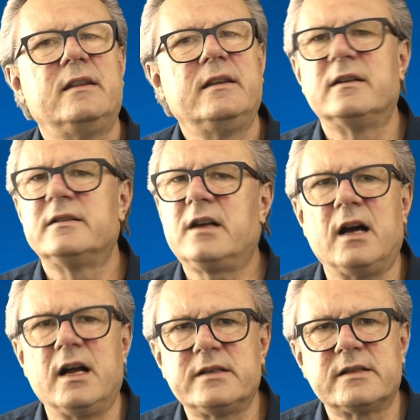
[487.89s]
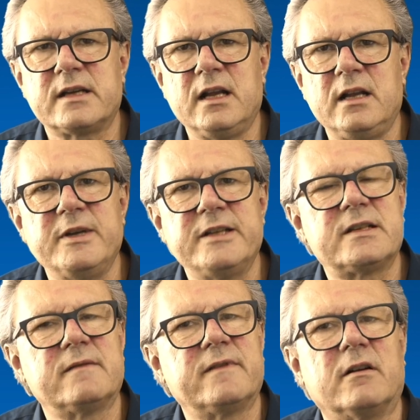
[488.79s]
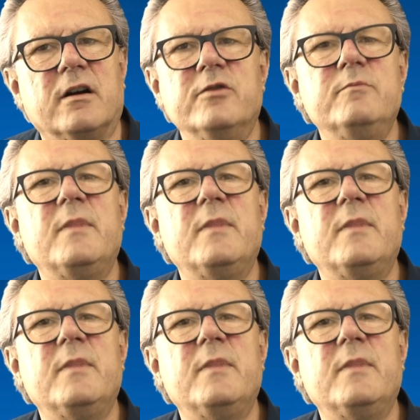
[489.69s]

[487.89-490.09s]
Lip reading: the unconscious elements of their own